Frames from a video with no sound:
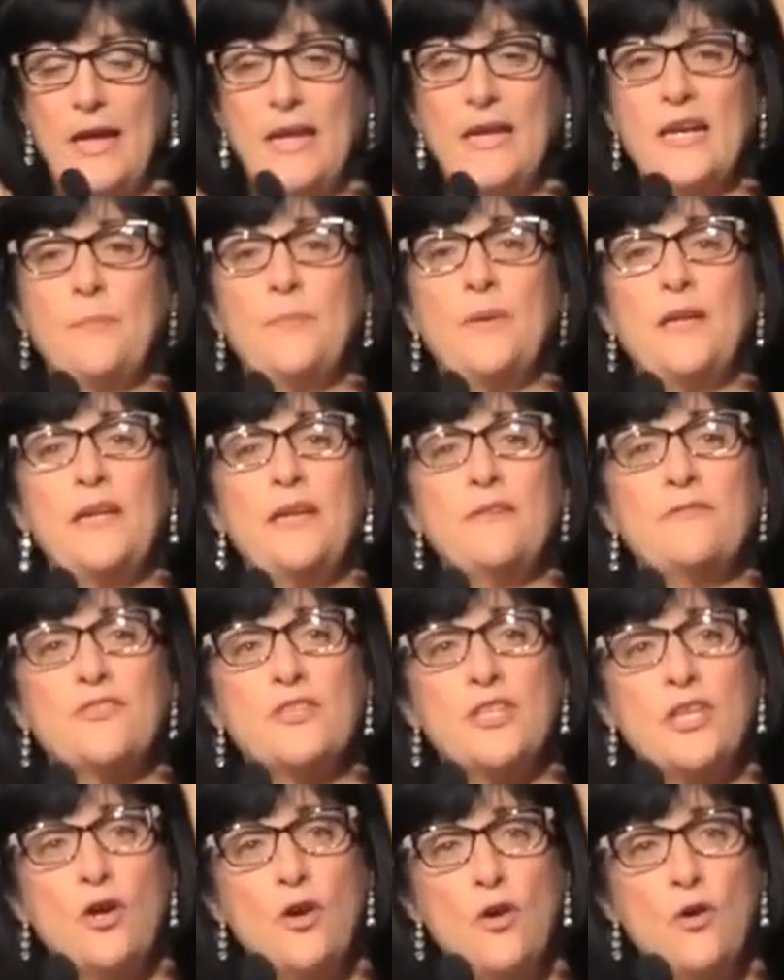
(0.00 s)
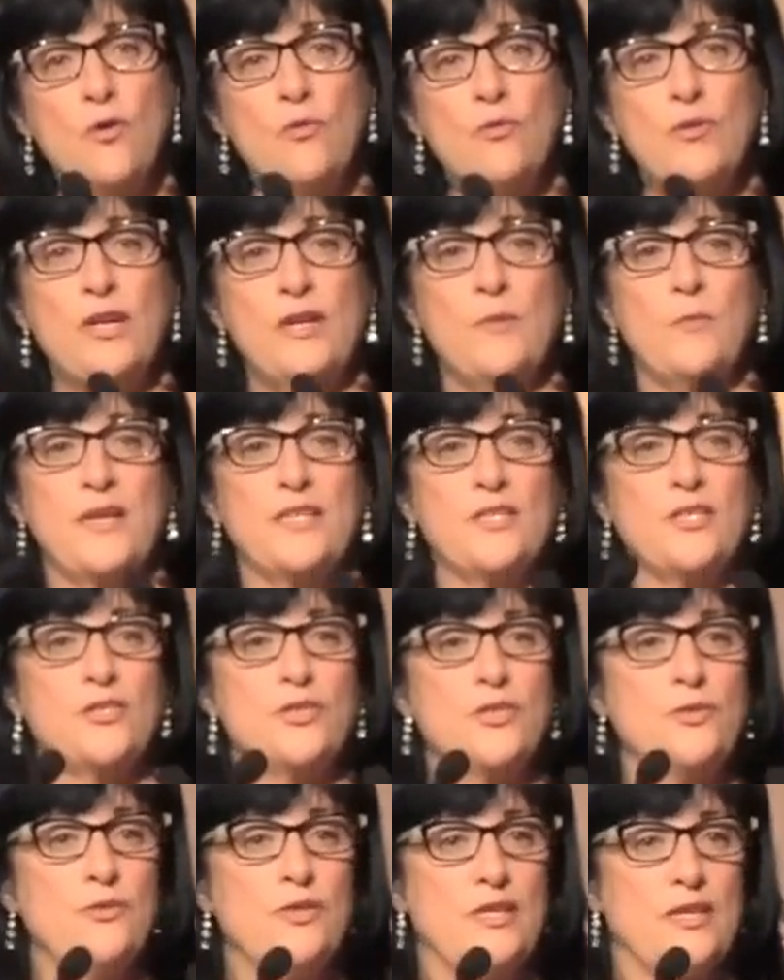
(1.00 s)
And I believed the only way to
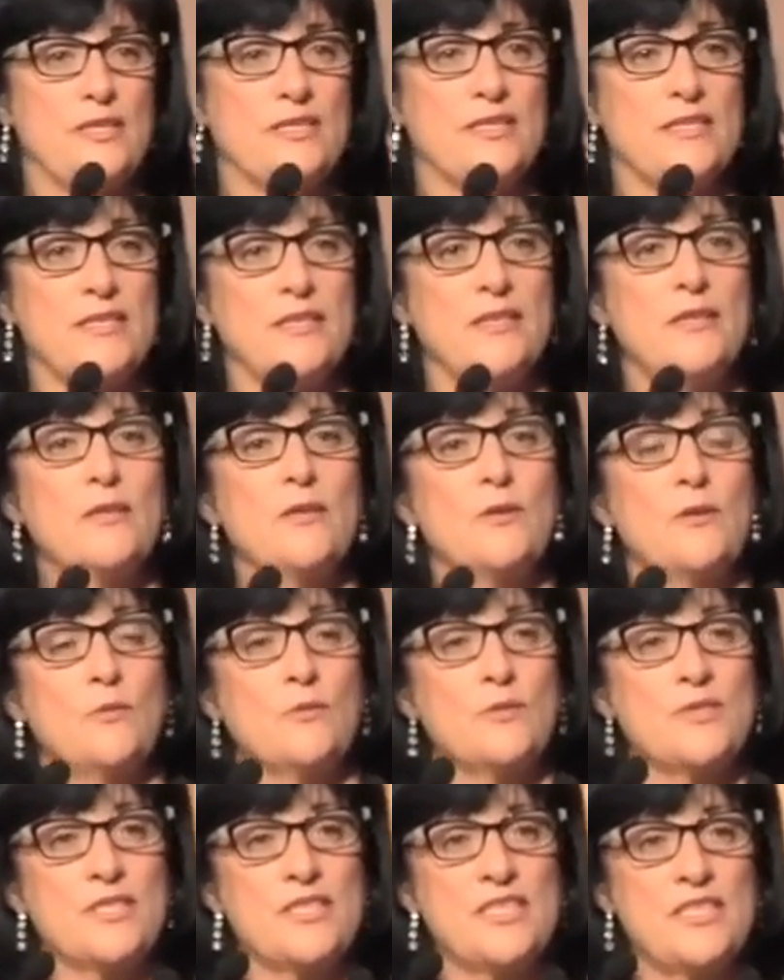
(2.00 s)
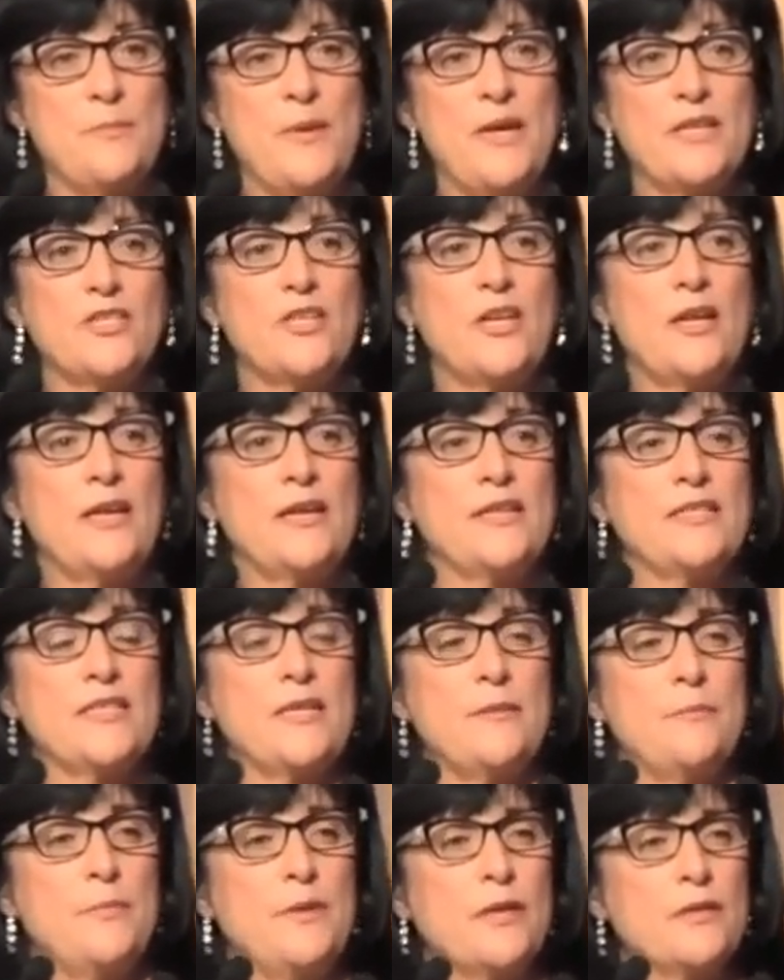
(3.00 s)
do this was to specialise
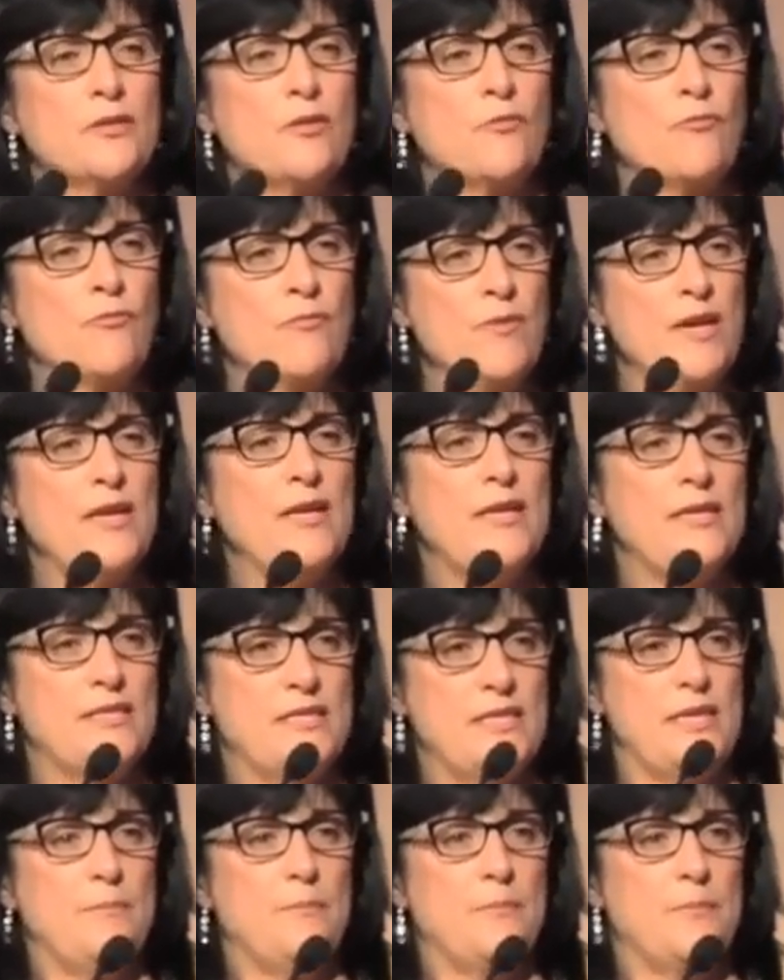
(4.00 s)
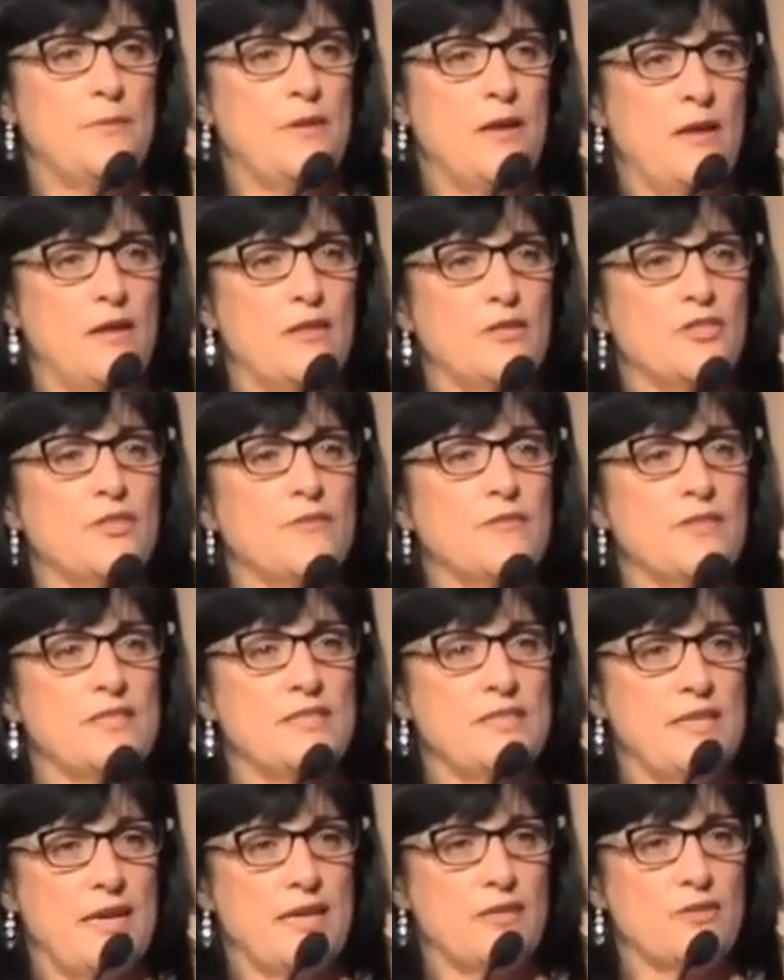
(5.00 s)
and build a really deep knowledge of the
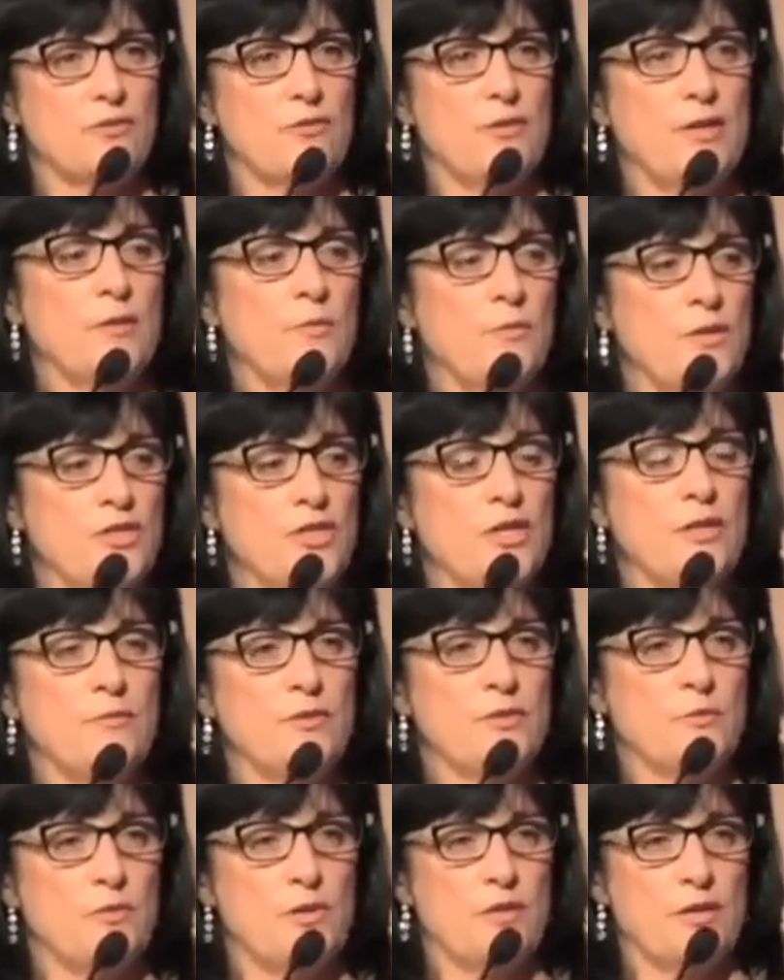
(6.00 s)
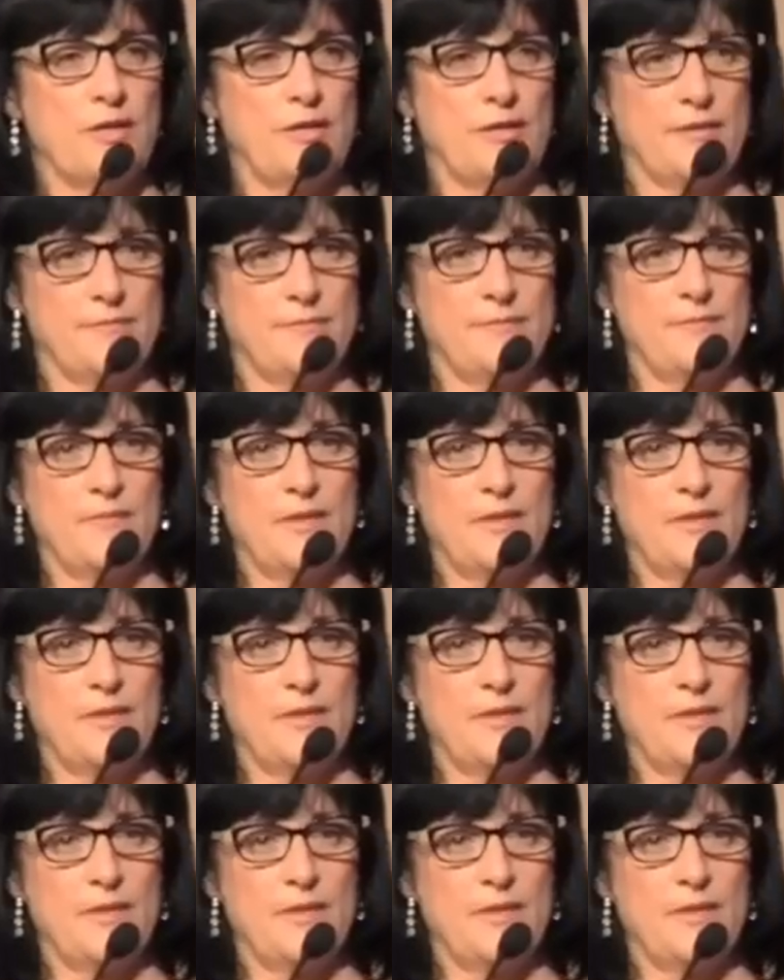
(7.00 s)
sector in which I was working.